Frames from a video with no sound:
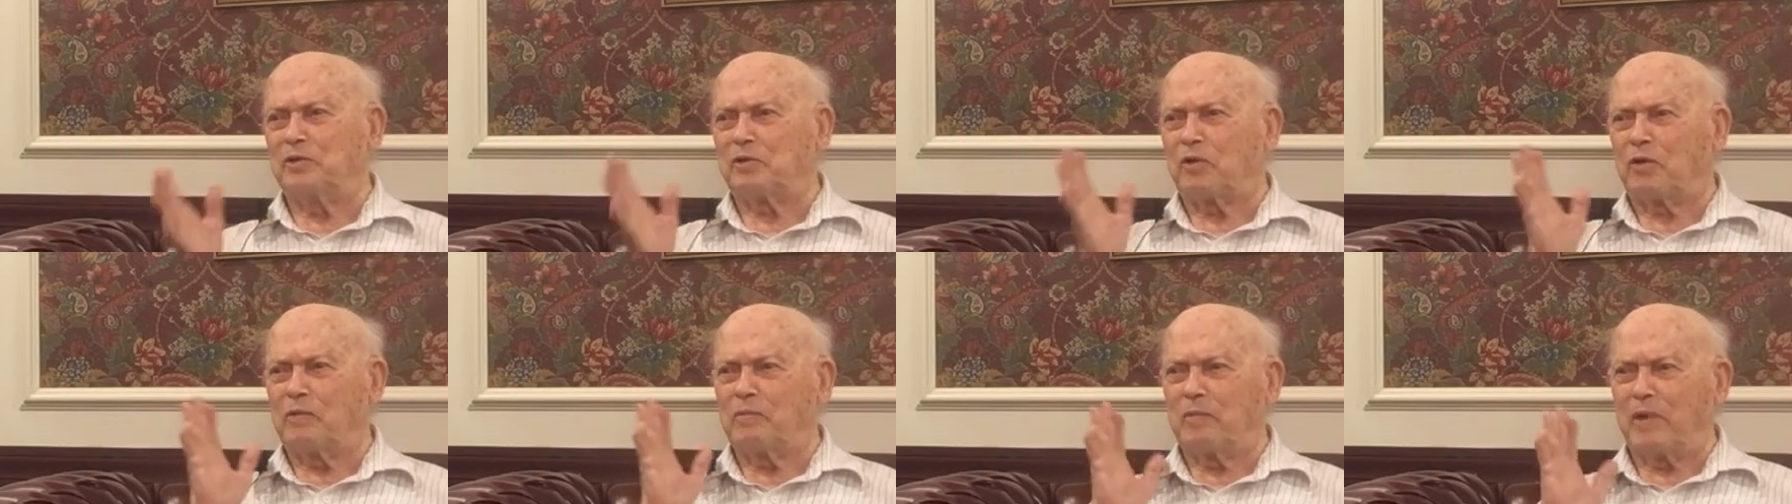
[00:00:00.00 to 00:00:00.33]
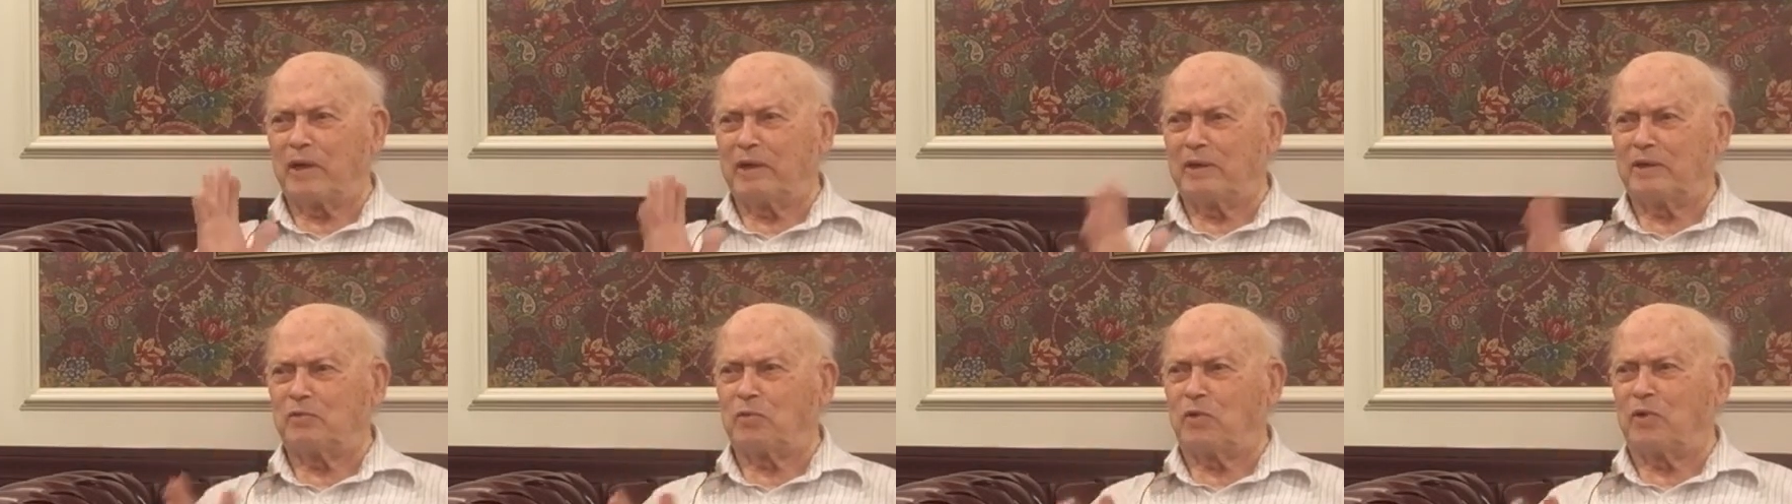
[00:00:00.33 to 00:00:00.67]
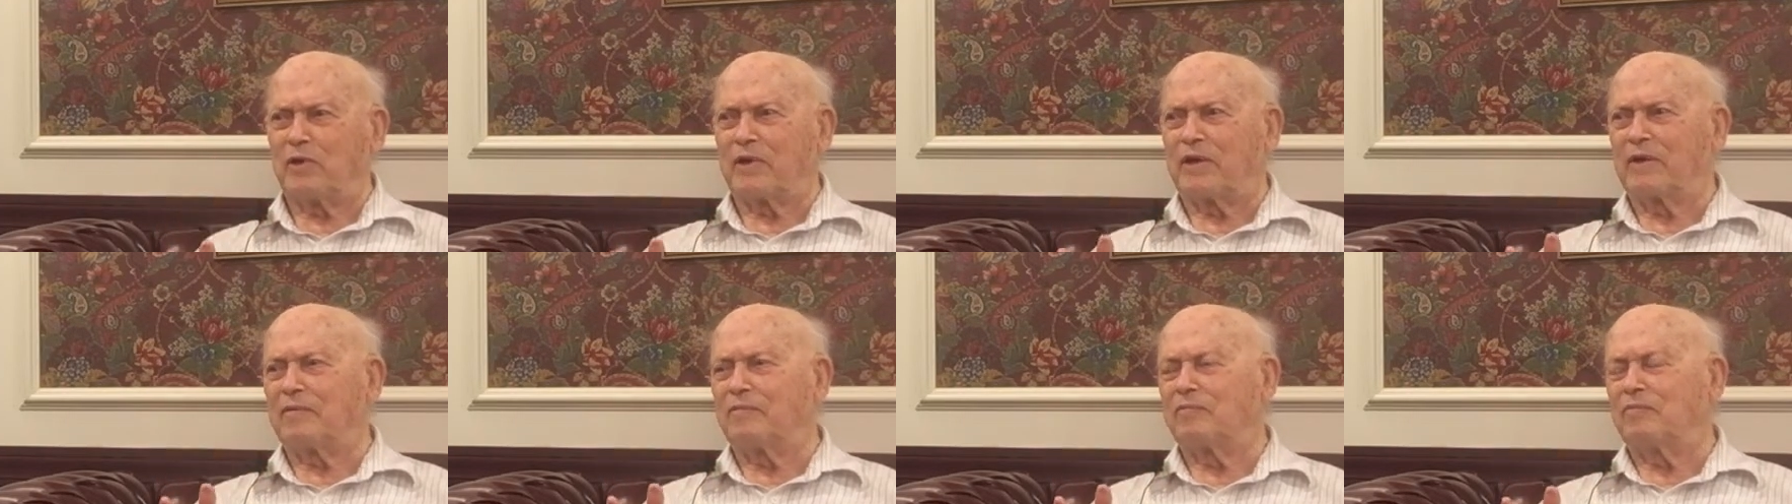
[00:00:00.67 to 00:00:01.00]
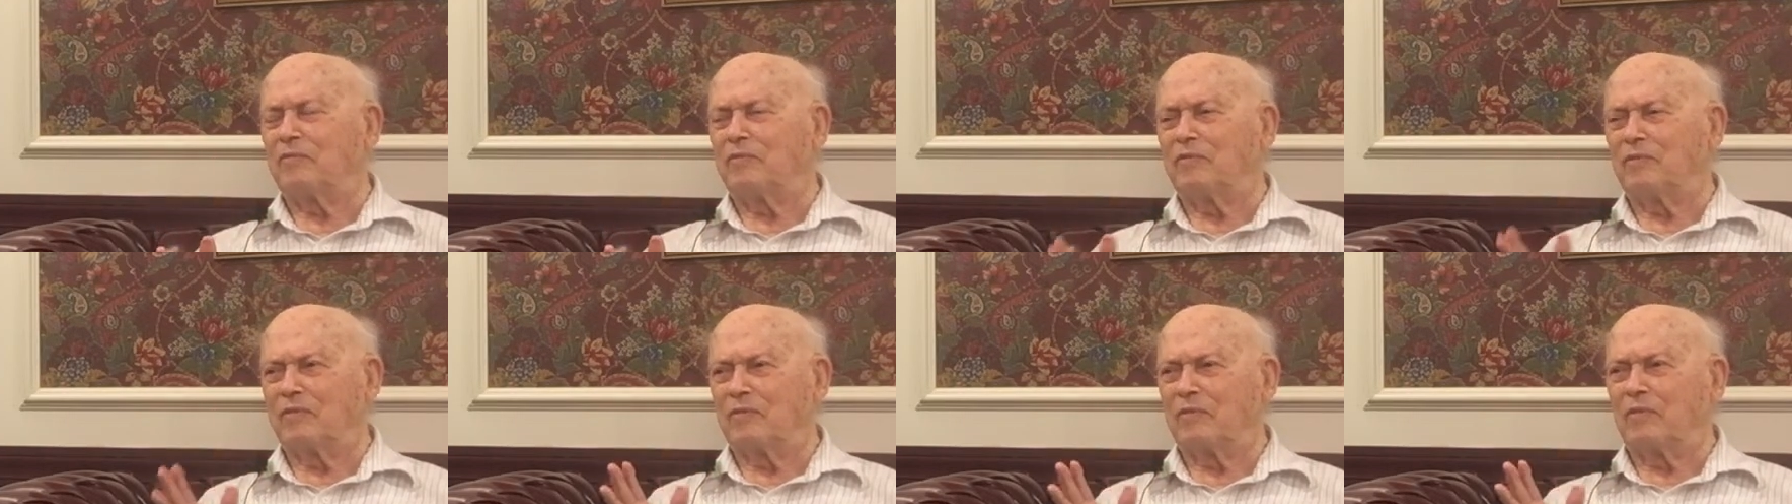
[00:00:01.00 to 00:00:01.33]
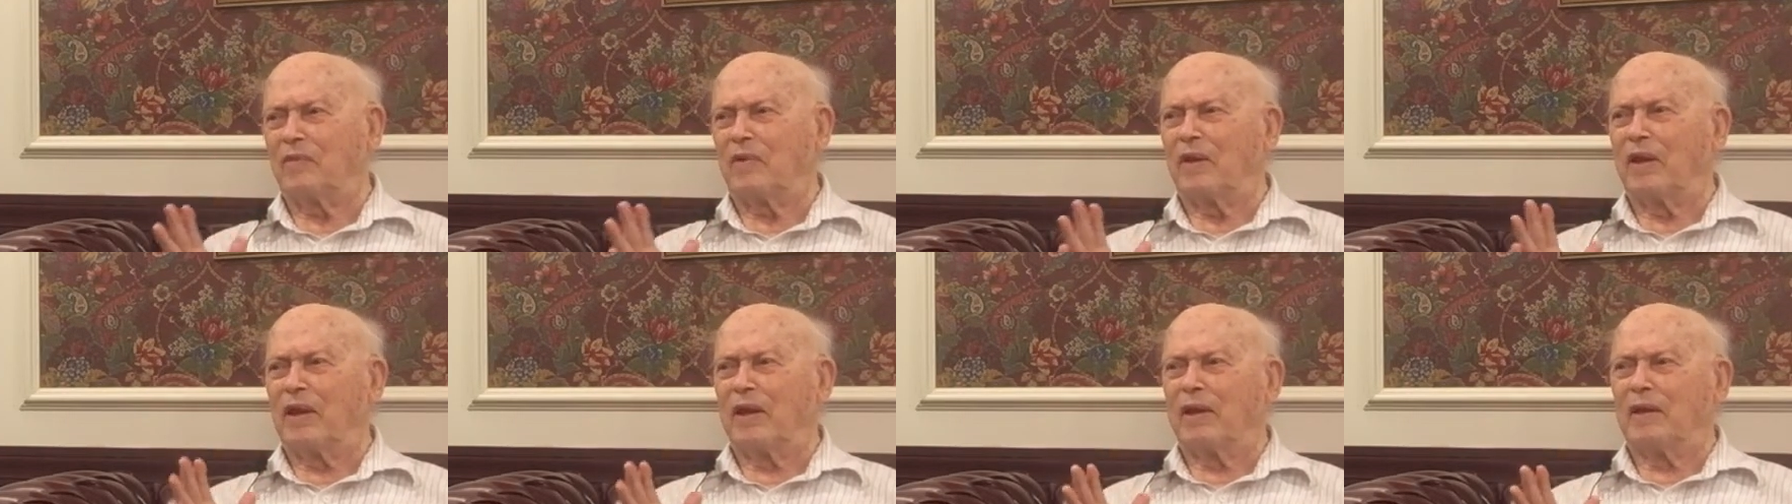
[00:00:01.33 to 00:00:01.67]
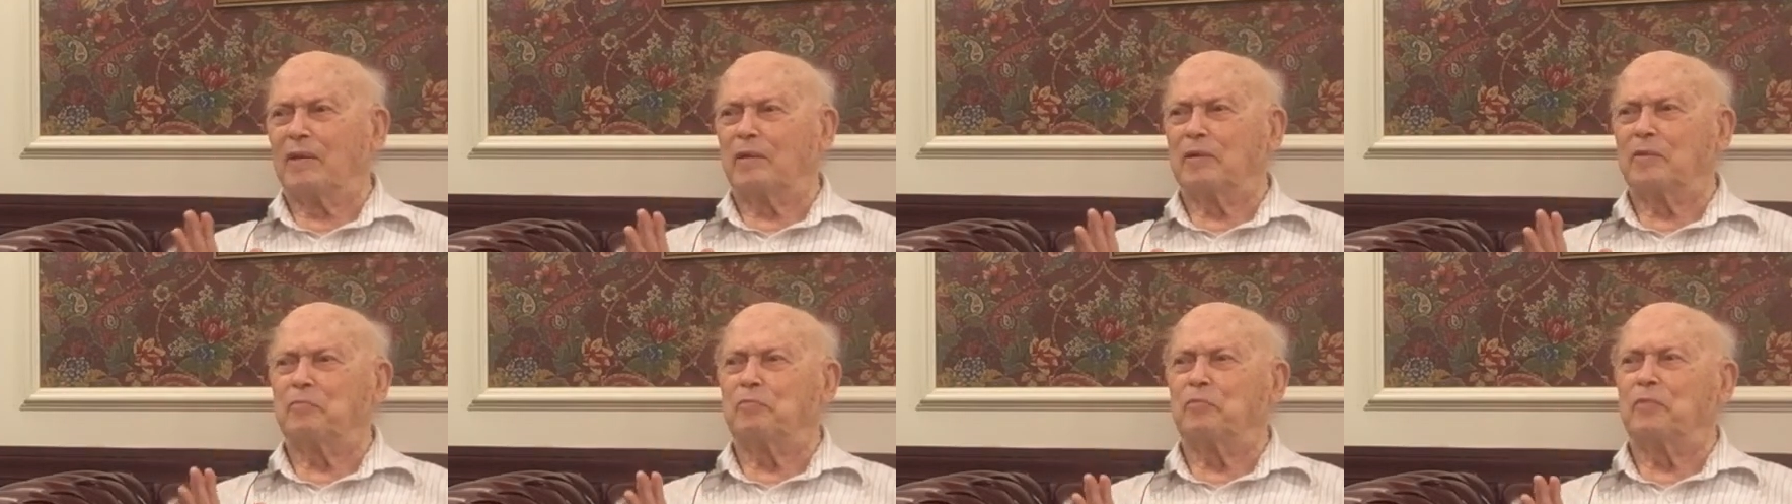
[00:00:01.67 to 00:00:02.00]
so I might as well
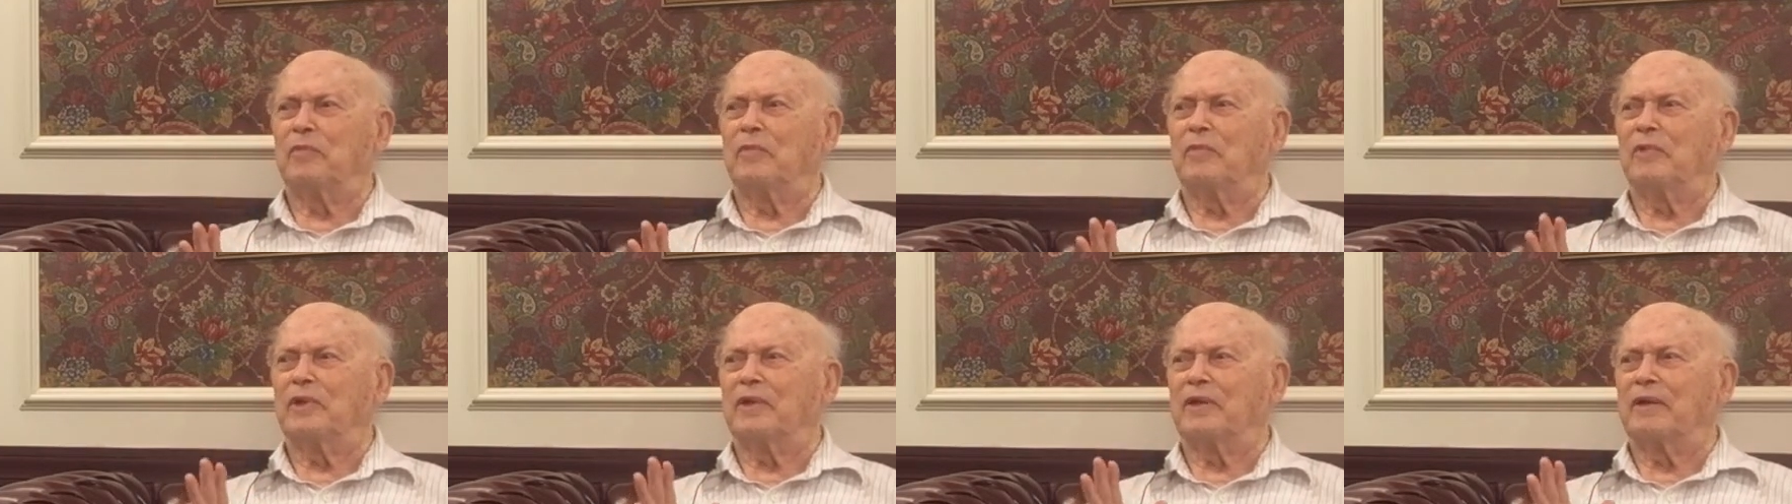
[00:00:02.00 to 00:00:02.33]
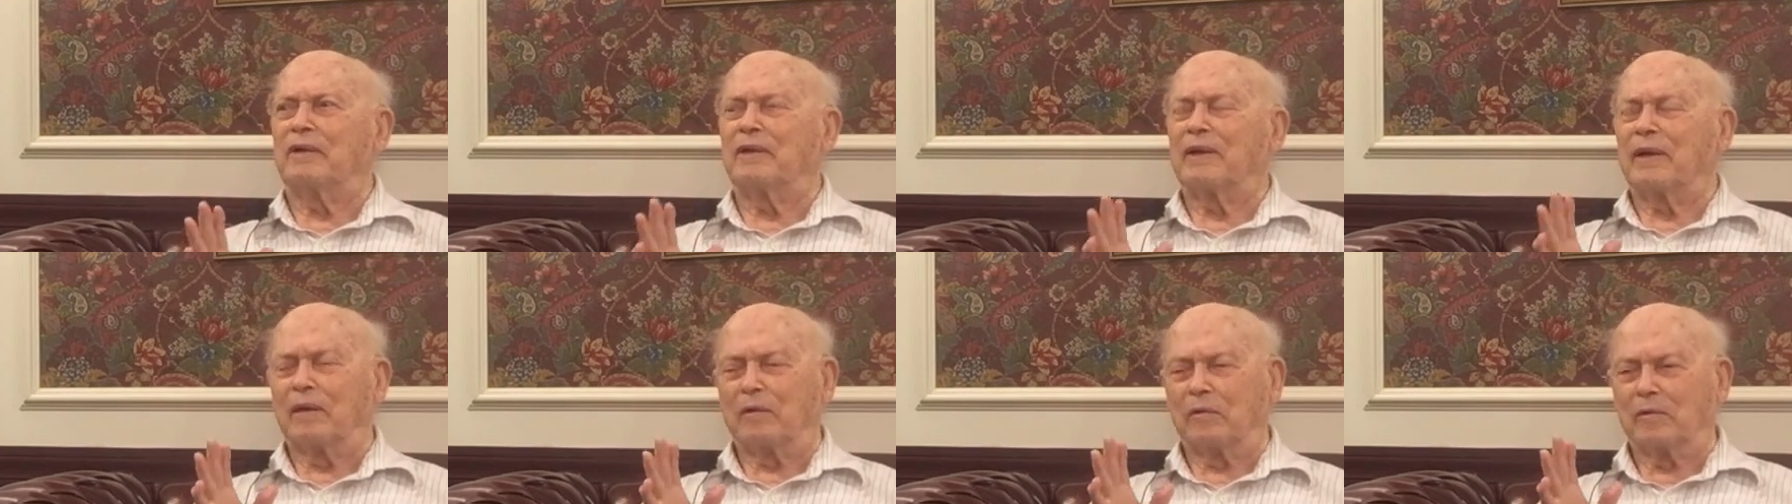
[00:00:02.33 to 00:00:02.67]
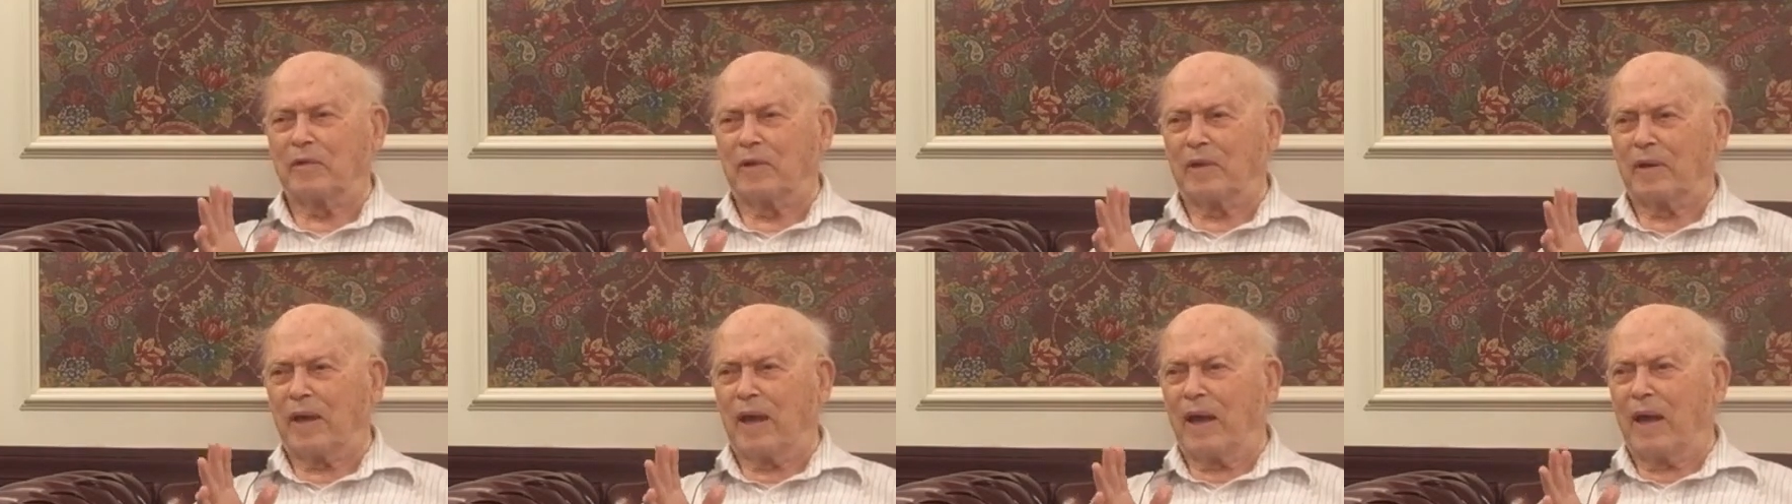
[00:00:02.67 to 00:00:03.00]
get out.